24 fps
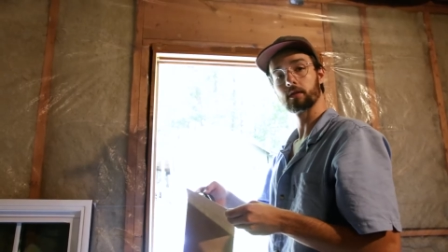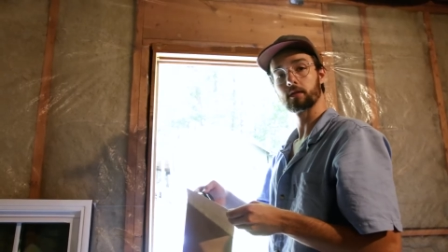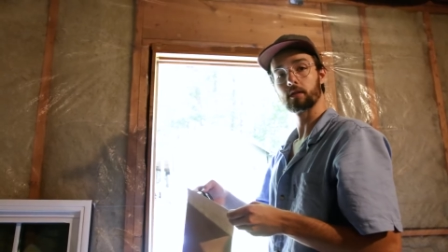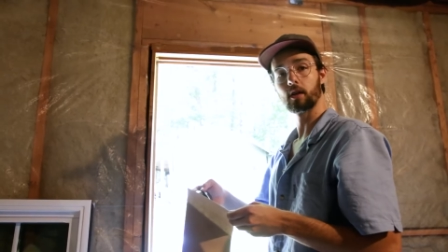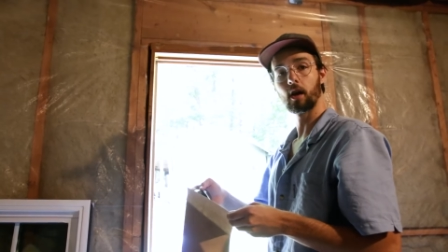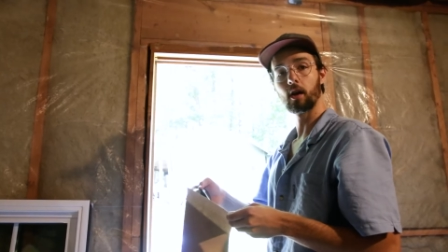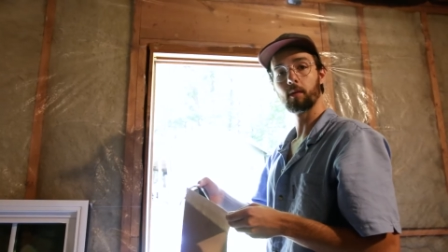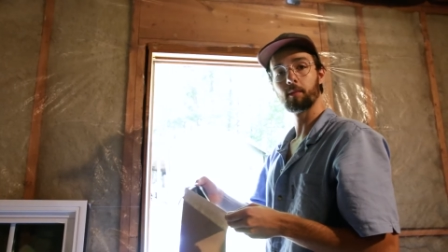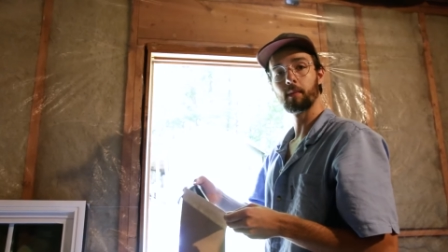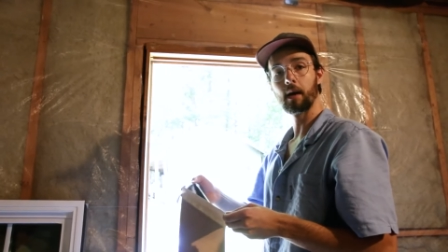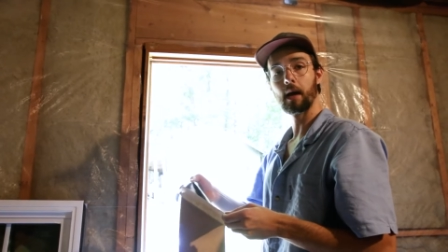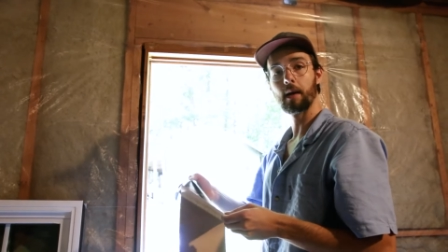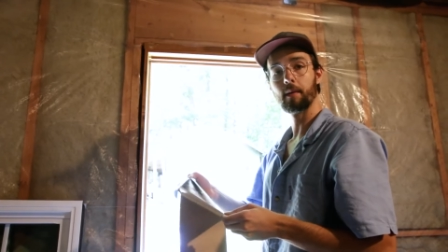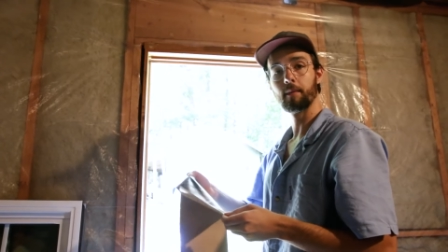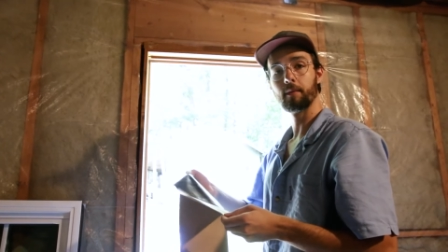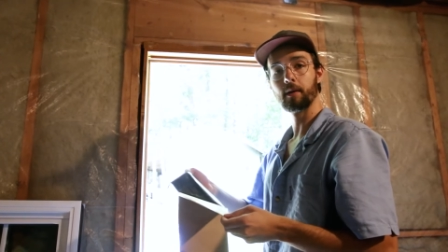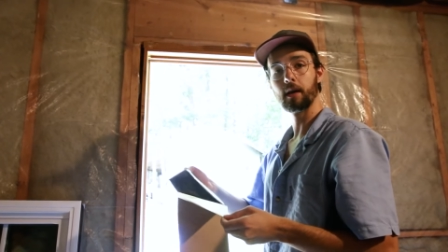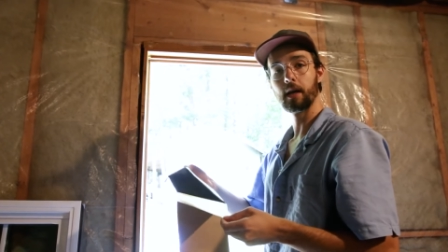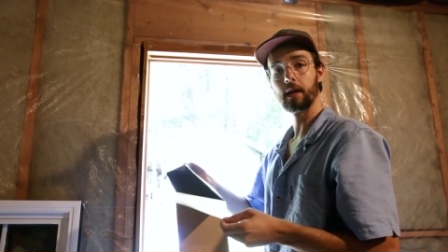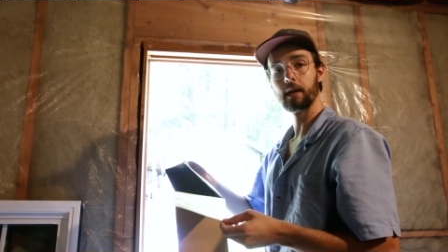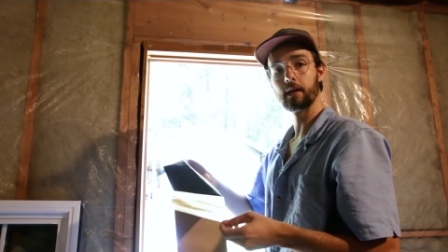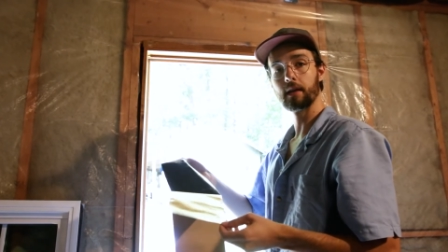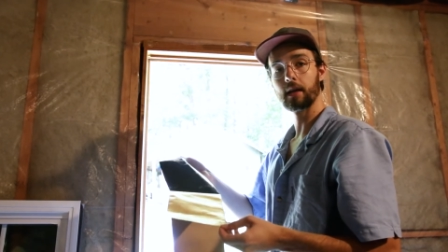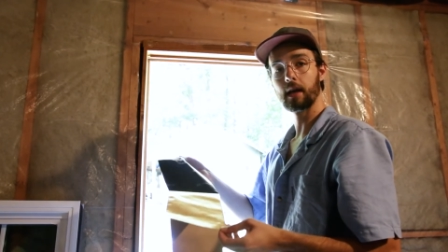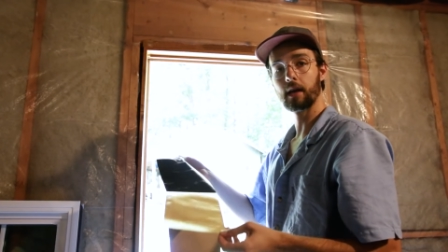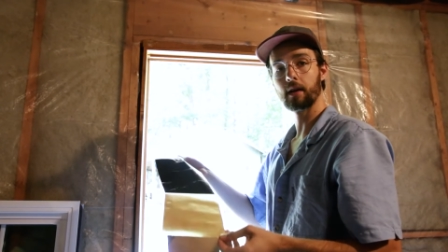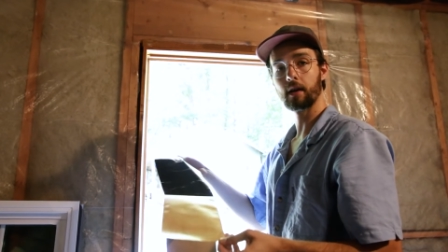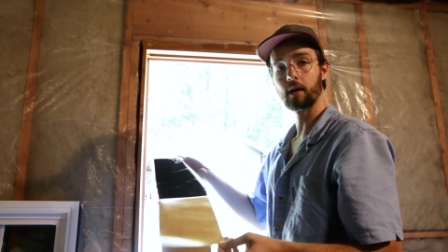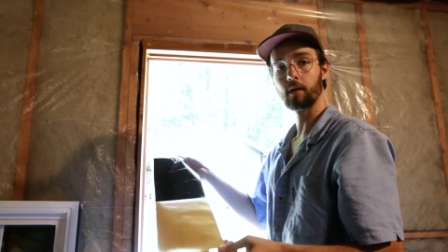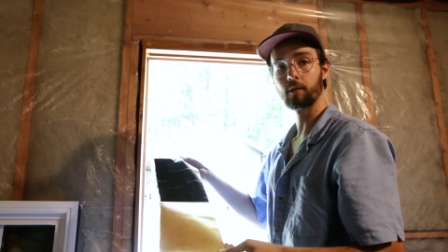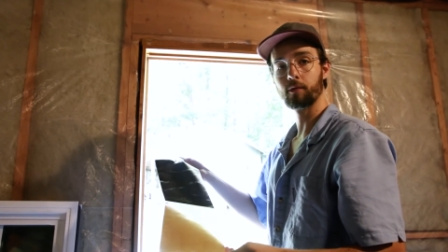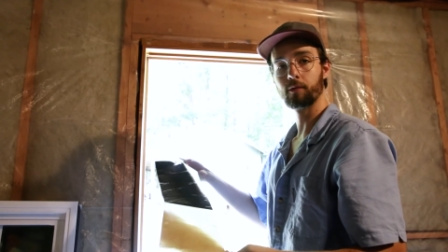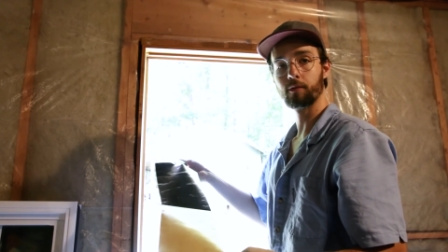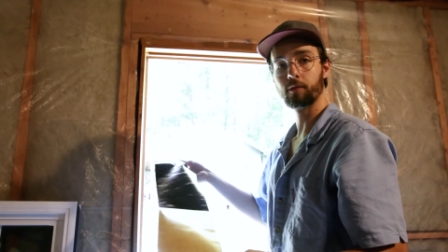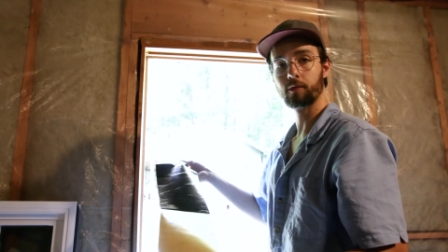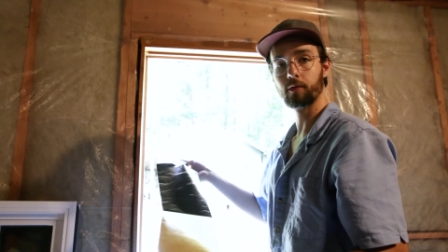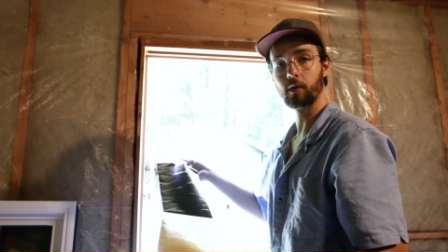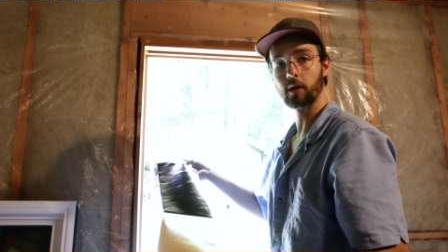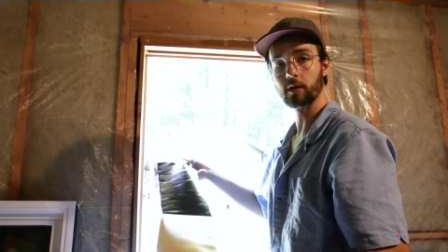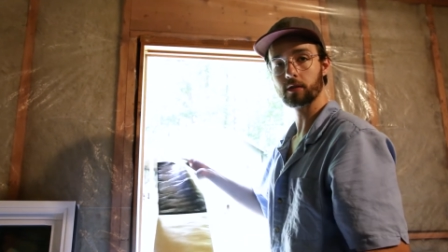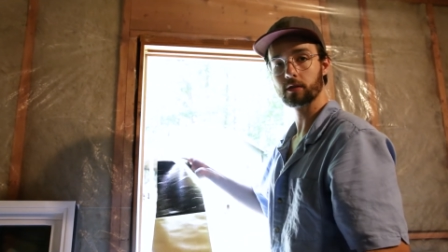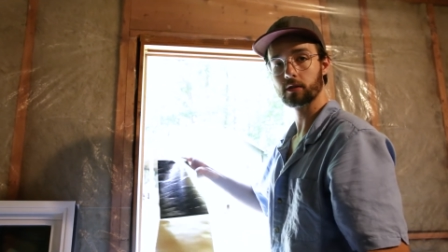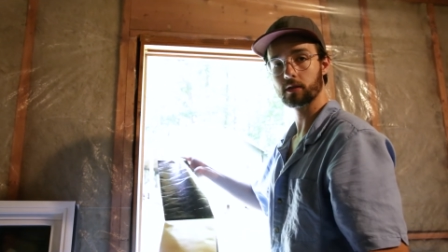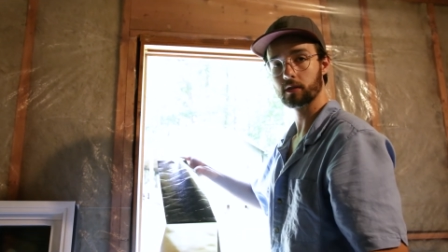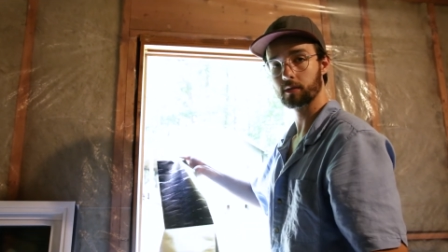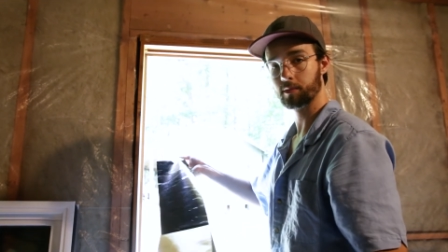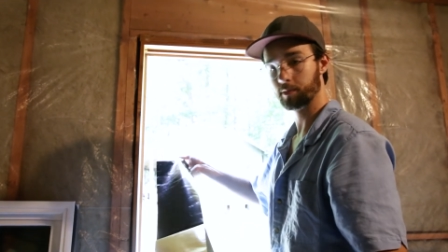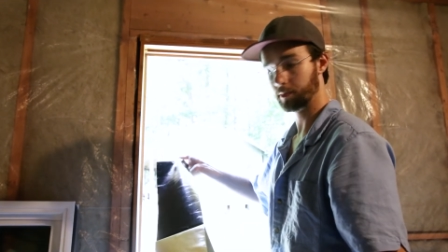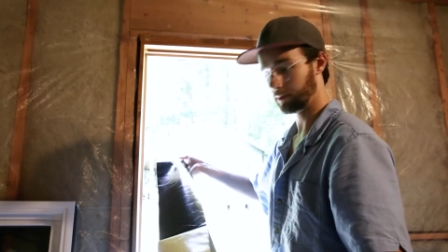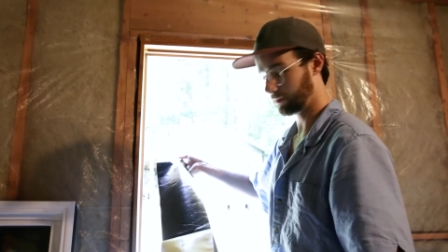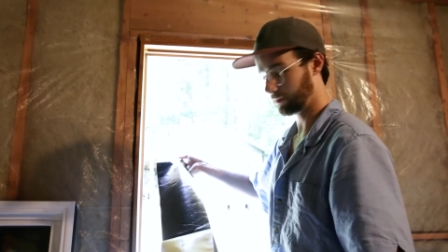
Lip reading: start by laying down our first